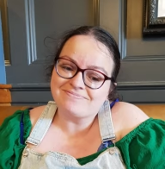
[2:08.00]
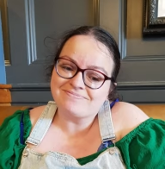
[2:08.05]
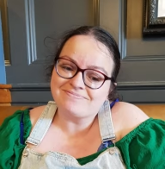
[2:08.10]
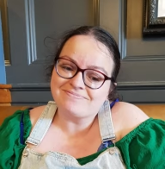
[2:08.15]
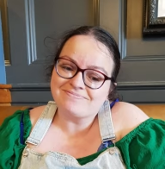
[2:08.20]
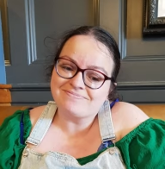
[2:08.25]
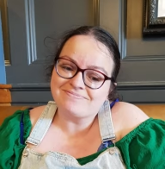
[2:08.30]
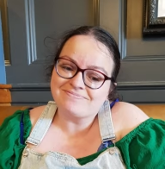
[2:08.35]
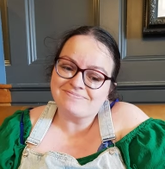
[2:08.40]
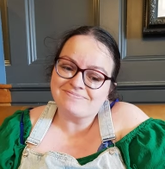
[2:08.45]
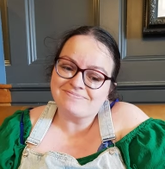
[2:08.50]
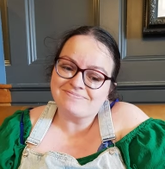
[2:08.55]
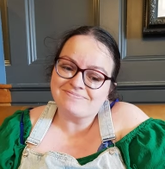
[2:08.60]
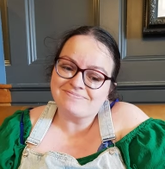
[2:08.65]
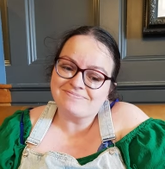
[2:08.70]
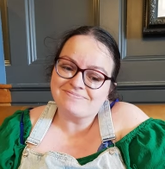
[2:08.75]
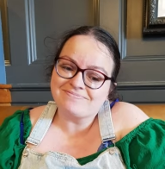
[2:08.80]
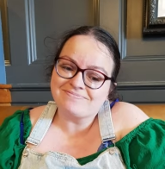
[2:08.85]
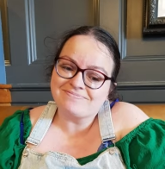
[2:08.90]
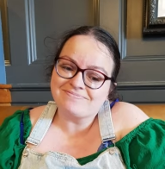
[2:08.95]

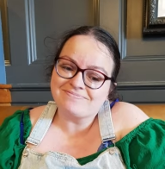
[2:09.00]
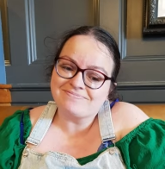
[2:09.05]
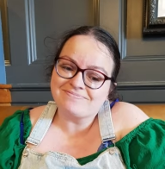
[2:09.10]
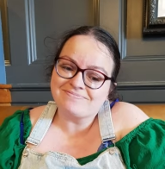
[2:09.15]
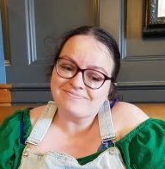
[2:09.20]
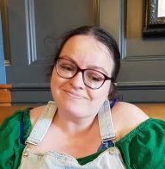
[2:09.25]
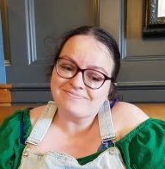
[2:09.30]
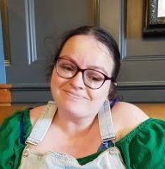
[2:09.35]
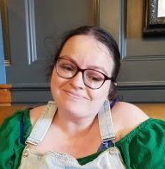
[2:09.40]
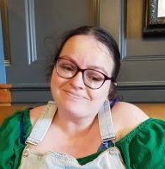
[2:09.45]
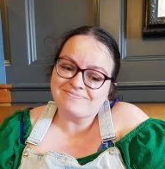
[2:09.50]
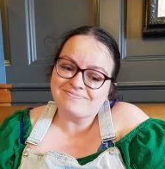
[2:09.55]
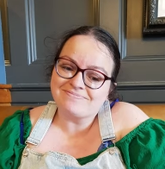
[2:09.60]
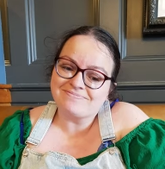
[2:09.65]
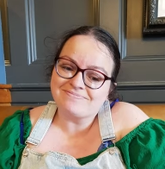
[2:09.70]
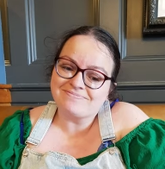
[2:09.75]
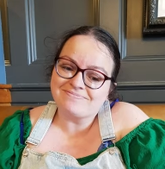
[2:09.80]
(silence)